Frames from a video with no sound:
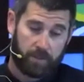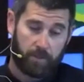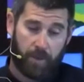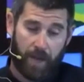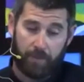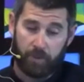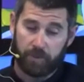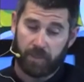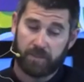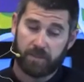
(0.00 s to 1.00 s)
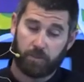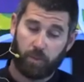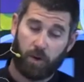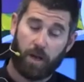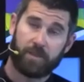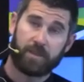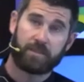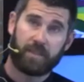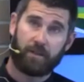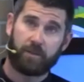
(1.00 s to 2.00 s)
The Bible doesn't
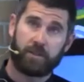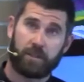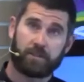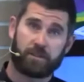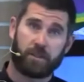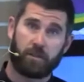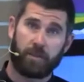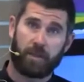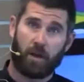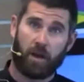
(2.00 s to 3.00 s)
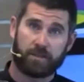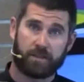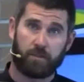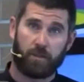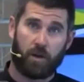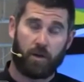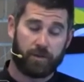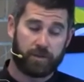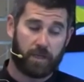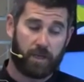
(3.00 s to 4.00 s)
promise everything's going to be awesome all
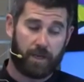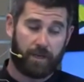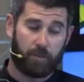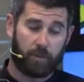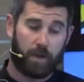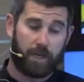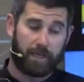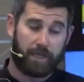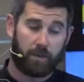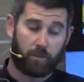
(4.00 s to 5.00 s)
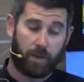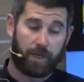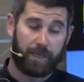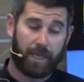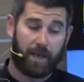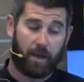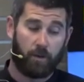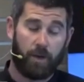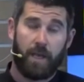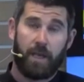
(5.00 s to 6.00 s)
the time, right here, right
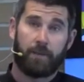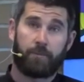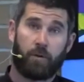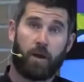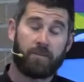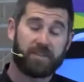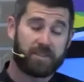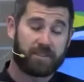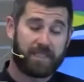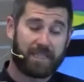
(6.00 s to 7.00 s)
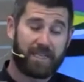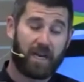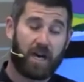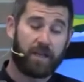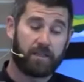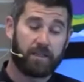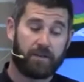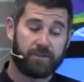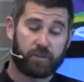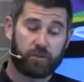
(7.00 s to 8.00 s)
now. It promises that God
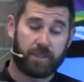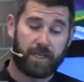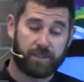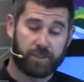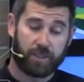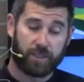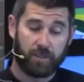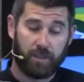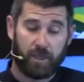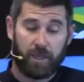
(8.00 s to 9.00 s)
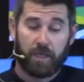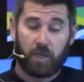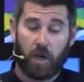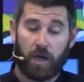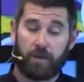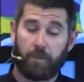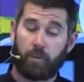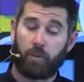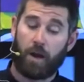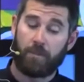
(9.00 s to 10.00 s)
loves creation. God
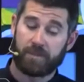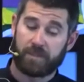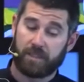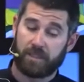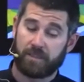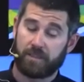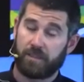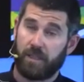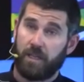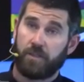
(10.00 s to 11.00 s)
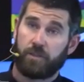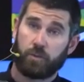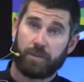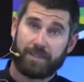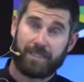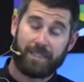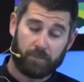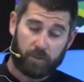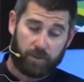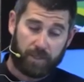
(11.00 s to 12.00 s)
promises to
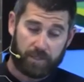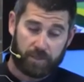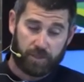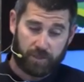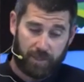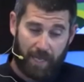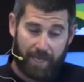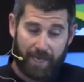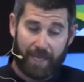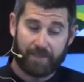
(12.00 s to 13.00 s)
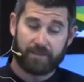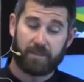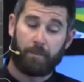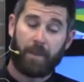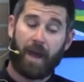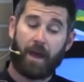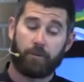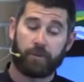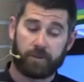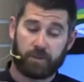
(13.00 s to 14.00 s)
redeem creation and has the
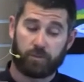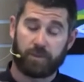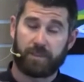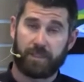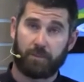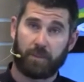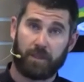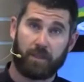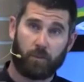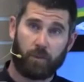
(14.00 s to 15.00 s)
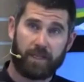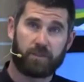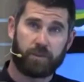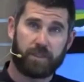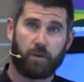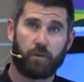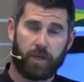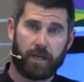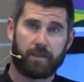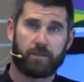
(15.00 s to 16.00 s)
power to redeem it in ways we don't
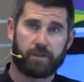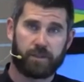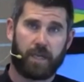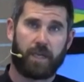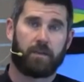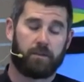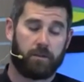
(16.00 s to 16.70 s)
understand.